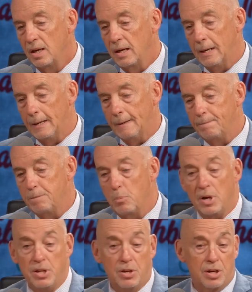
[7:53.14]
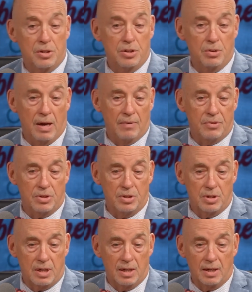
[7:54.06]
What you can do after
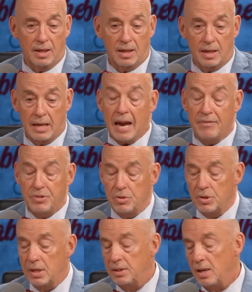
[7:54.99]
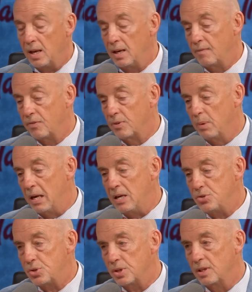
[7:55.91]
you get that
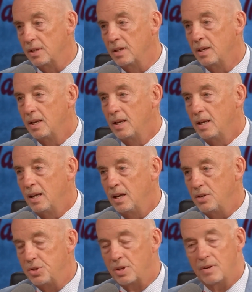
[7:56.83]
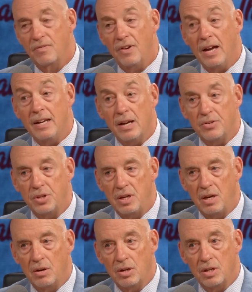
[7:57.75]
information is you can find out
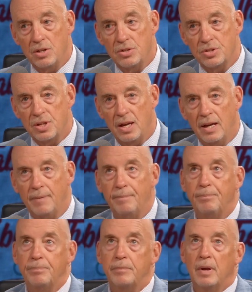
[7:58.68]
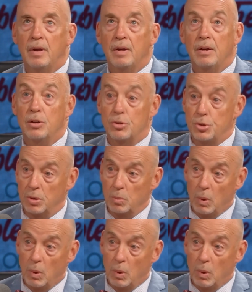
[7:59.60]
the areas that you're doing